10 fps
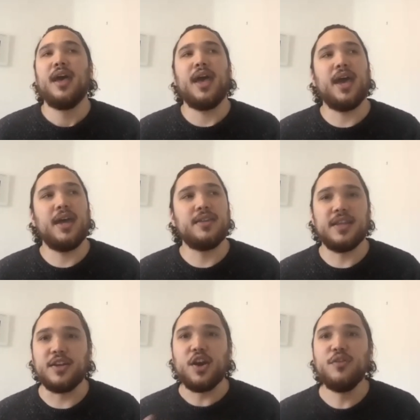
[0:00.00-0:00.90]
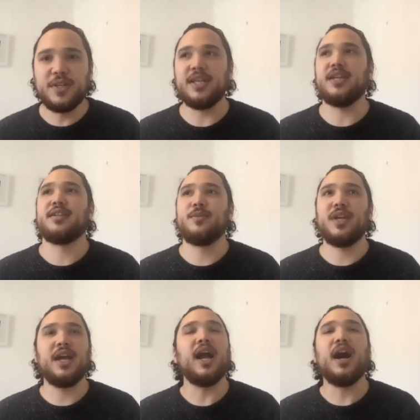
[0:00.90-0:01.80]
and then covid hit and we're
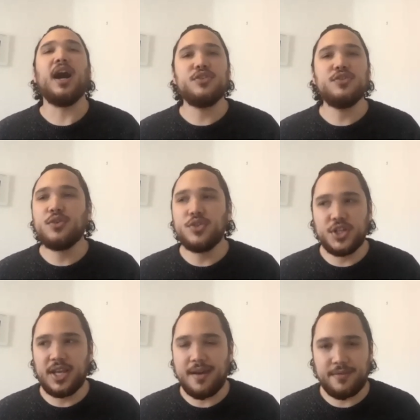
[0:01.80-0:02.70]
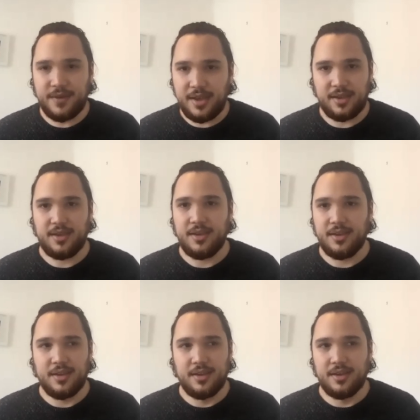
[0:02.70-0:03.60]
like how do you launch a cafe
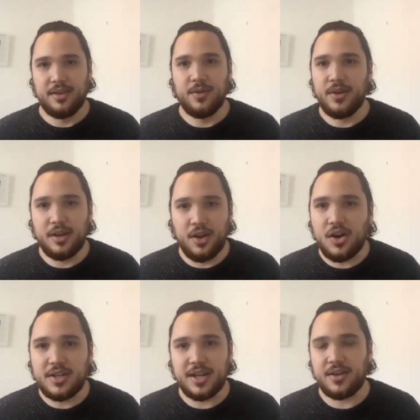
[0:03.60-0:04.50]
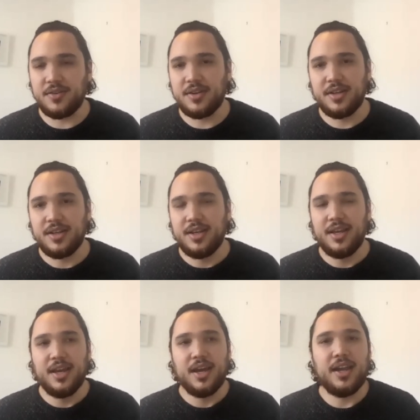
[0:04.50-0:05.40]
in a lockdown yeah
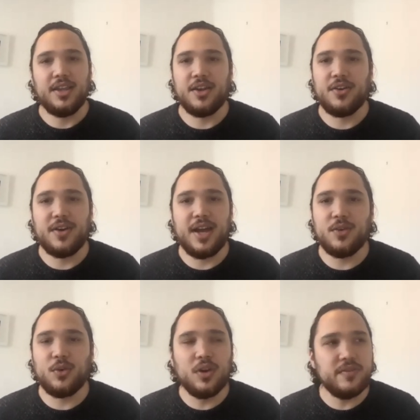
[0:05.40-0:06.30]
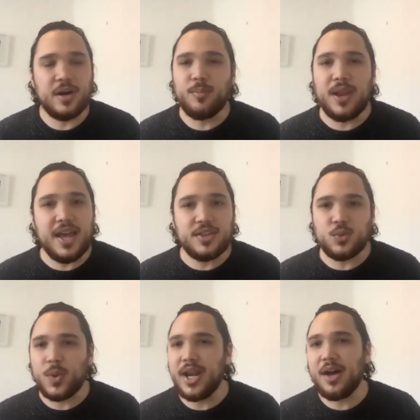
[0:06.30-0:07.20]
you know and all of our plans
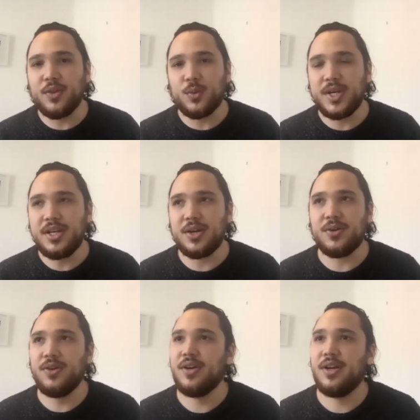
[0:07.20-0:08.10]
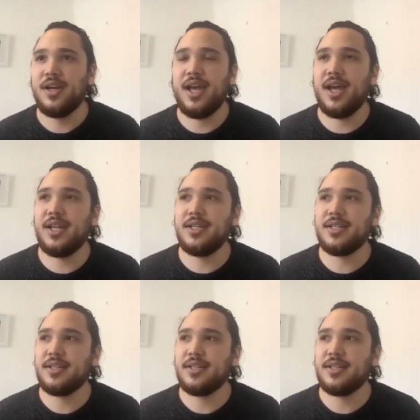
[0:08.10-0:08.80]
went out the window and